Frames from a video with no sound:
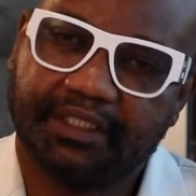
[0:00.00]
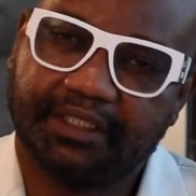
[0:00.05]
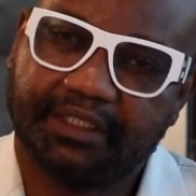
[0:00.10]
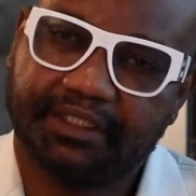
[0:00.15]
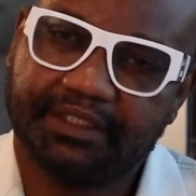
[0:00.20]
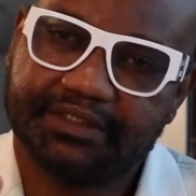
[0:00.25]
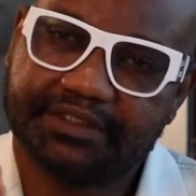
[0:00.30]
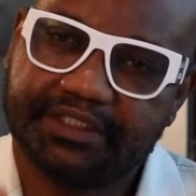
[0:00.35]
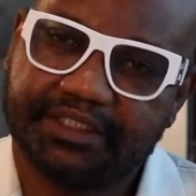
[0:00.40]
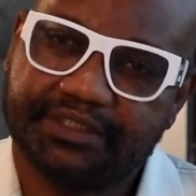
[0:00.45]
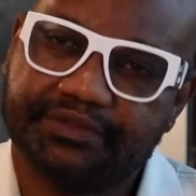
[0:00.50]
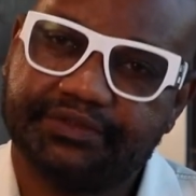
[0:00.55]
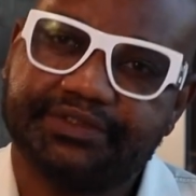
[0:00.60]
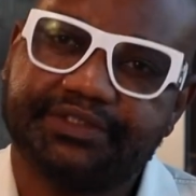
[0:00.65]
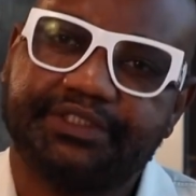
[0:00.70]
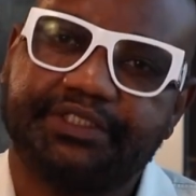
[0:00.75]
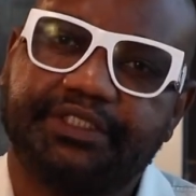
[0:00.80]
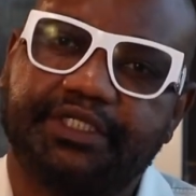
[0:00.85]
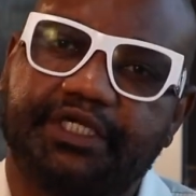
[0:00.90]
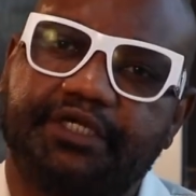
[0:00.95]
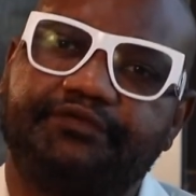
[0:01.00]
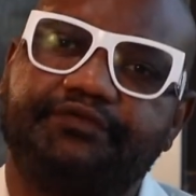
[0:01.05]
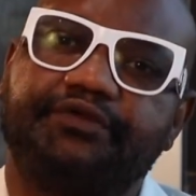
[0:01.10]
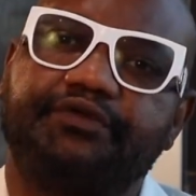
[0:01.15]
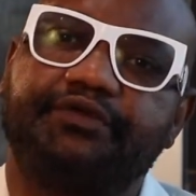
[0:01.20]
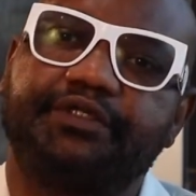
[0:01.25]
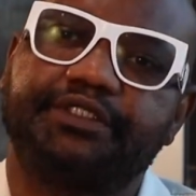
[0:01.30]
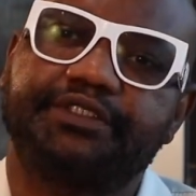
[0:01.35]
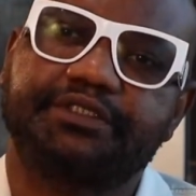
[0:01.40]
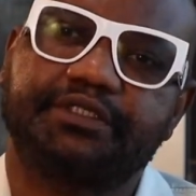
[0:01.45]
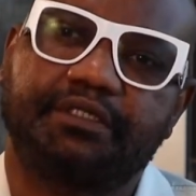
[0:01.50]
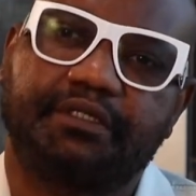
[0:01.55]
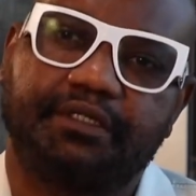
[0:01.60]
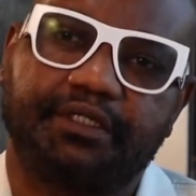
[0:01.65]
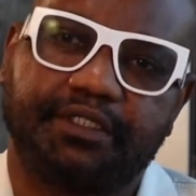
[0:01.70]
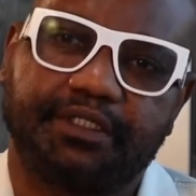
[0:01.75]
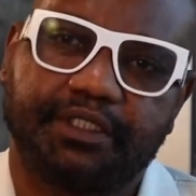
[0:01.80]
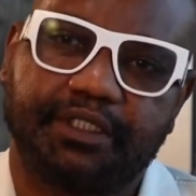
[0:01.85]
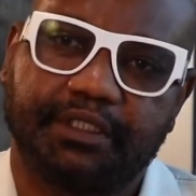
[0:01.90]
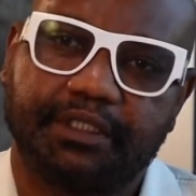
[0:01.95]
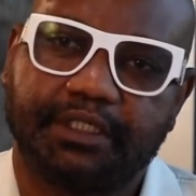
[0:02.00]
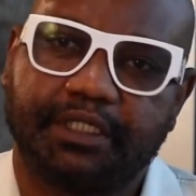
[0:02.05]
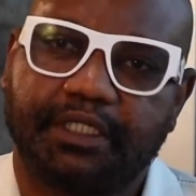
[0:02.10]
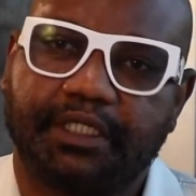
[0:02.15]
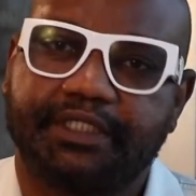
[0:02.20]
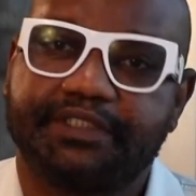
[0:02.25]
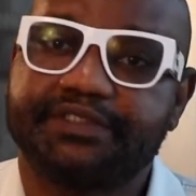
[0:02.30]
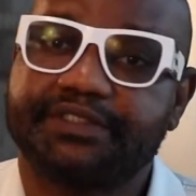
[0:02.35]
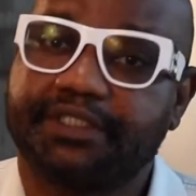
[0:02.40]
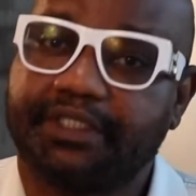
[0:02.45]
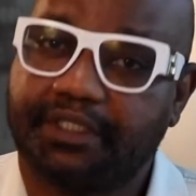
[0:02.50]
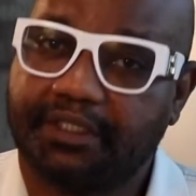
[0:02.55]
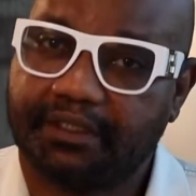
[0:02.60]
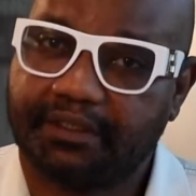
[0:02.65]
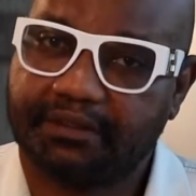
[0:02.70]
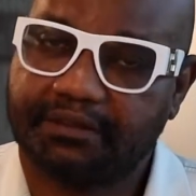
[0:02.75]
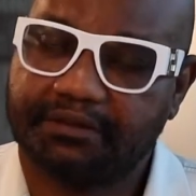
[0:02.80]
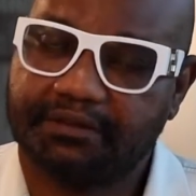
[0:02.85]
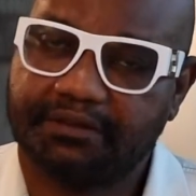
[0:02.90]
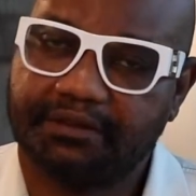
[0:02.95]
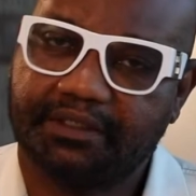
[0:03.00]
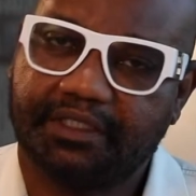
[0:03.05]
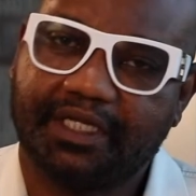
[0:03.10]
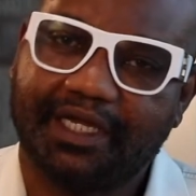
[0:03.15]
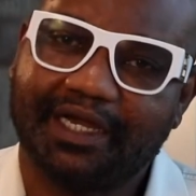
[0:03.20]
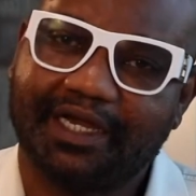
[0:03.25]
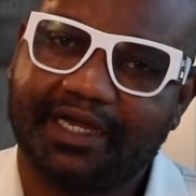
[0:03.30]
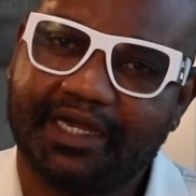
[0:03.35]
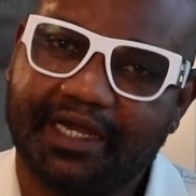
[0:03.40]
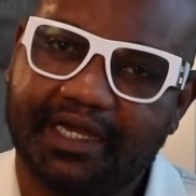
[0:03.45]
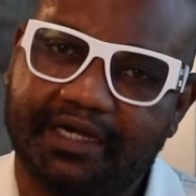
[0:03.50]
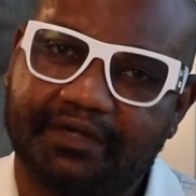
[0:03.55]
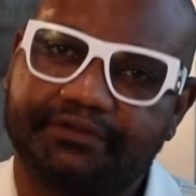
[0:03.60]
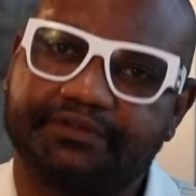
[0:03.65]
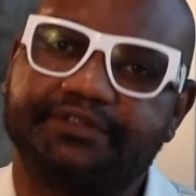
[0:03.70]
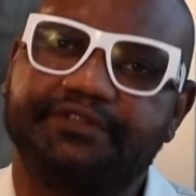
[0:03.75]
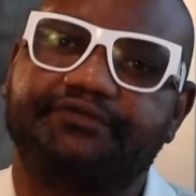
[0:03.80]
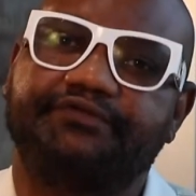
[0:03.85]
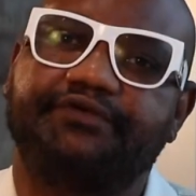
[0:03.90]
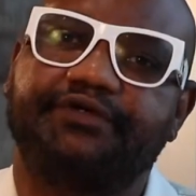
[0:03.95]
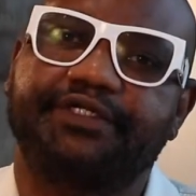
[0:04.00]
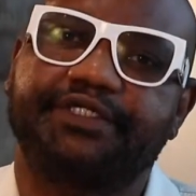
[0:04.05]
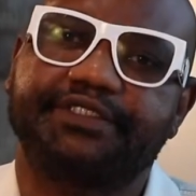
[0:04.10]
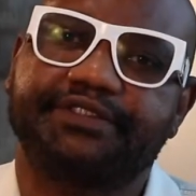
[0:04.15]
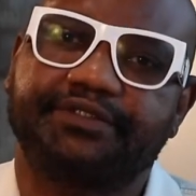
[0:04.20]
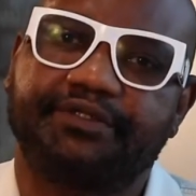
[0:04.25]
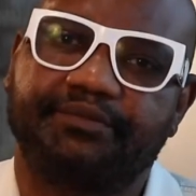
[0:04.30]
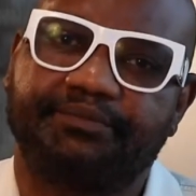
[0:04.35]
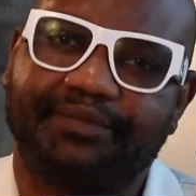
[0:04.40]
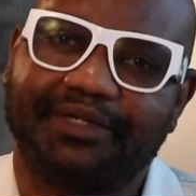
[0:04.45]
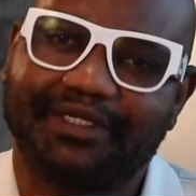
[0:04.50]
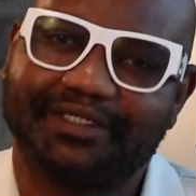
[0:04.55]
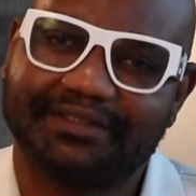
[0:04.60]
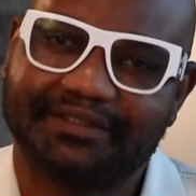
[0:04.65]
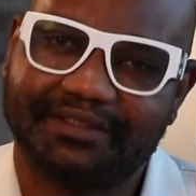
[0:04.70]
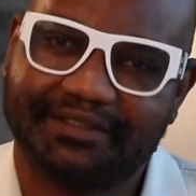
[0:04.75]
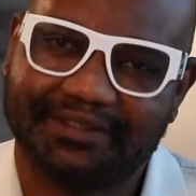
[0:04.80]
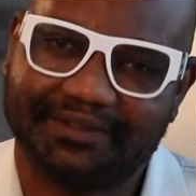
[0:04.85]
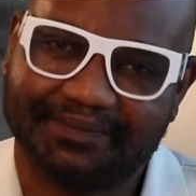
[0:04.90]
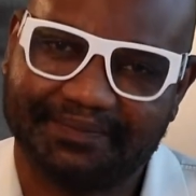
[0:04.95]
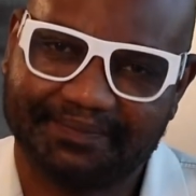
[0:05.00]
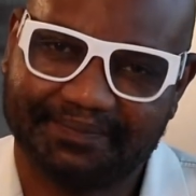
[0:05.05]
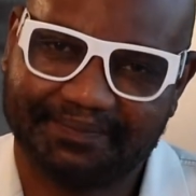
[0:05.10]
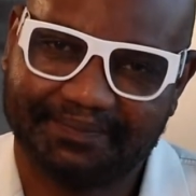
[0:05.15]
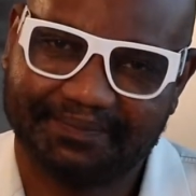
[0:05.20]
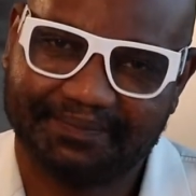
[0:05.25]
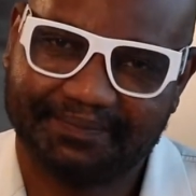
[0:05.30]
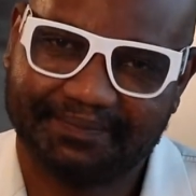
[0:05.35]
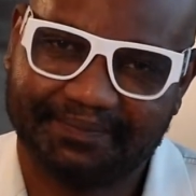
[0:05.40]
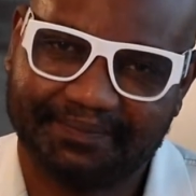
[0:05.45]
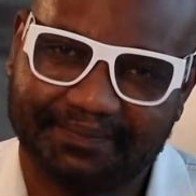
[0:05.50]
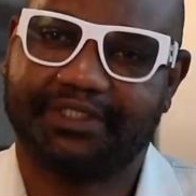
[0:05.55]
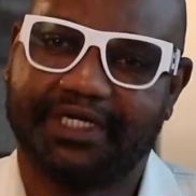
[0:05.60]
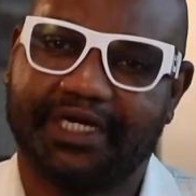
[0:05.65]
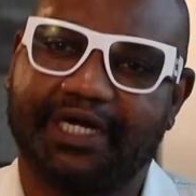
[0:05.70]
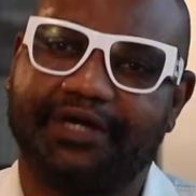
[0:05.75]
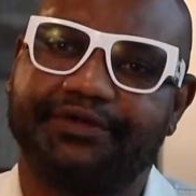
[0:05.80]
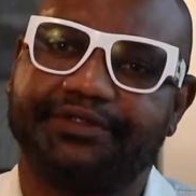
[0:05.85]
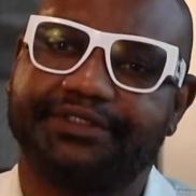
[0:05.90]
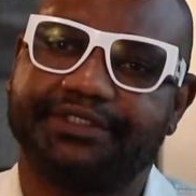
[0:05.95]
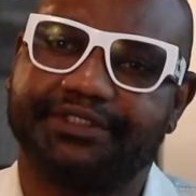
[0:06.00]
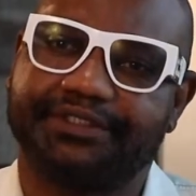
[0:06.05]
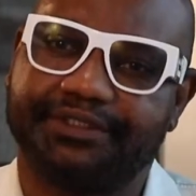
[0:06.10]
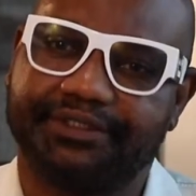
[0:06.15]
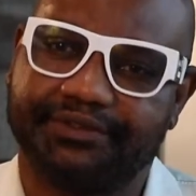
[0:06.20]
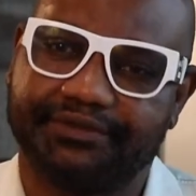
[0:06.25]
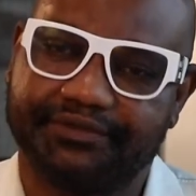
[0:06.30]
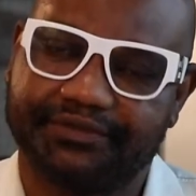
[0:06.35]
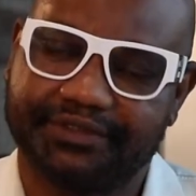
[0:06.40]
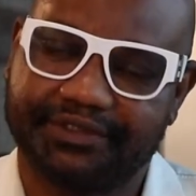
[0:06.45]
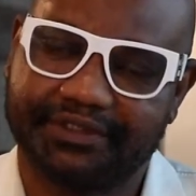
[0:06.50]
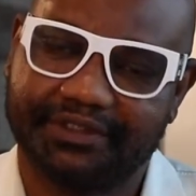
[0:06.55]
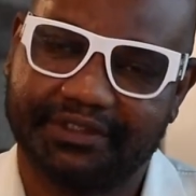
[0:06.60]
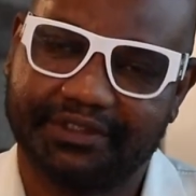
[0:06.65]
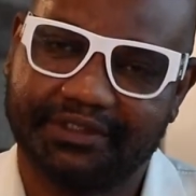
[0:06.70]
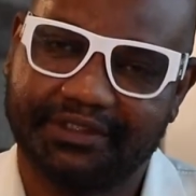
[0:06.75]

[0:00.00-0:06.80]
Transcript: The Sanusi FUE scoring scale accounts for this complexity. How is it used?